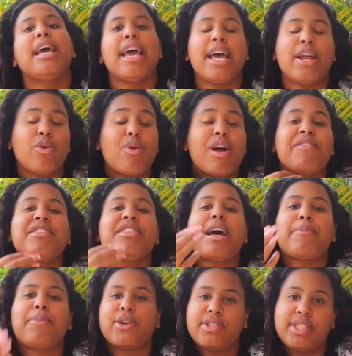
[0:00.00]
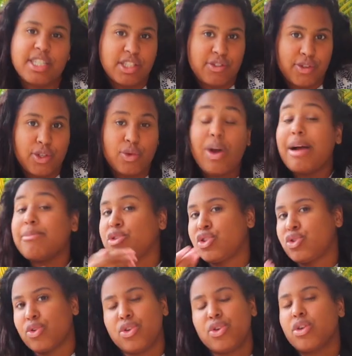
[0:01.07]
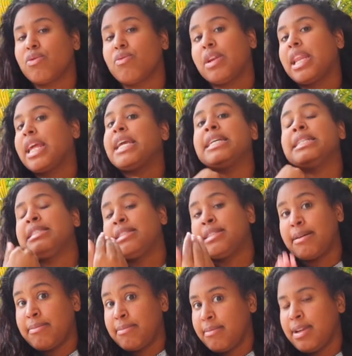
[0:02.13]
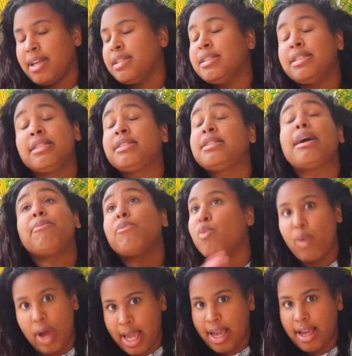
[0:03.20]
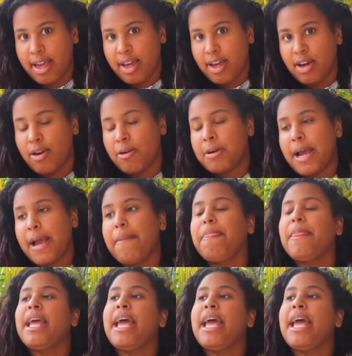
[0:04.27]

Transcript: and whoever that person is for you, I'm sure you can relate in some way, okay?